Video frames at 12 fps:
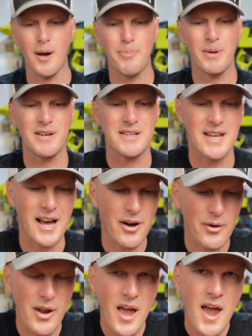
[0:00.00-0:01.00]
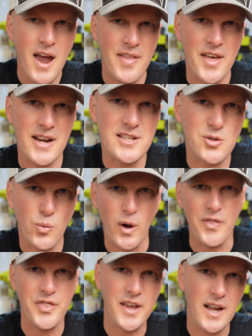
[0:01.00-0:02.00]
up and down. And that is
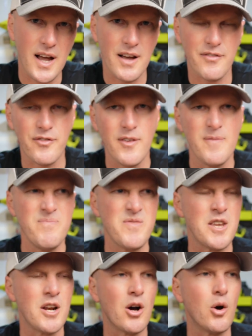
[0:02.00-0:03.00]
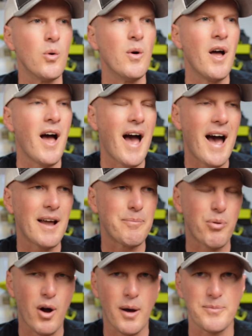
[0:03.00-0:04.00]
one thing I've, you know,
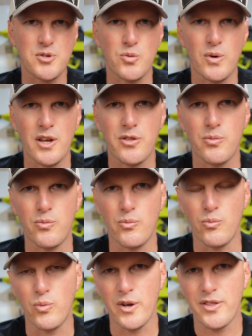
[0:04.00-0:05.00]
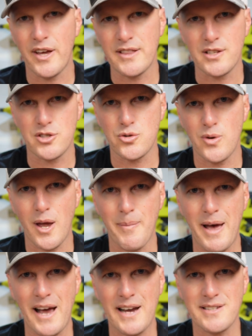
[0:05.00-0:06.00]
had problems with with like the
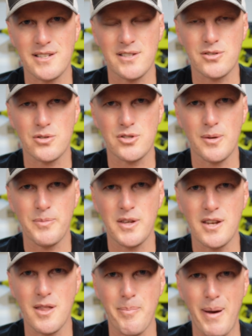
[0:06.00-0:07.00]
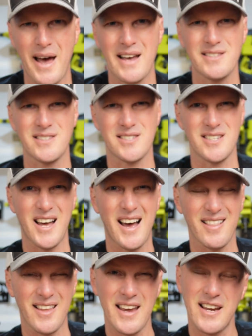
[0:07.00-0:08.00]
SRAM AXS or something in the past is
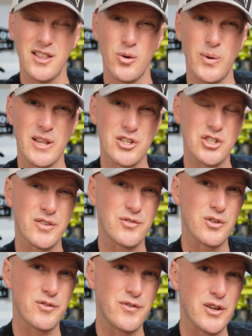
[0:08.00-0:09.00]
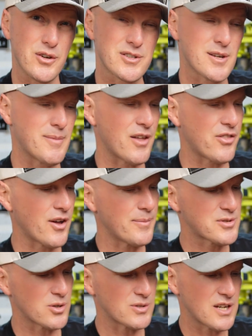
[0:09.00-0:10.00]
not liking the way the shifter feels on my
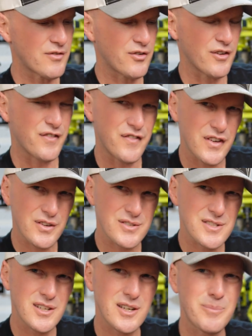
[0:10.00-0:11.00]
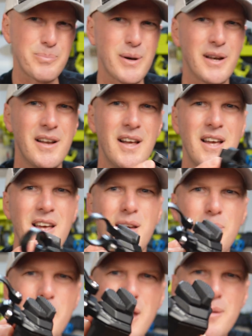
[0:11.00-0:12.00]
thumb. So it definitely feels good, but
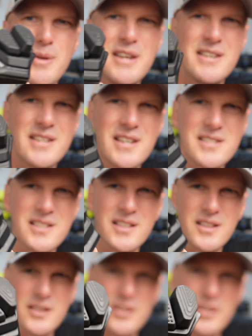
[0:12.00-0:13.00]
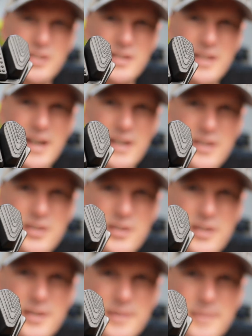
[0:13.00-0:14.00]
maybe doesn't look that good.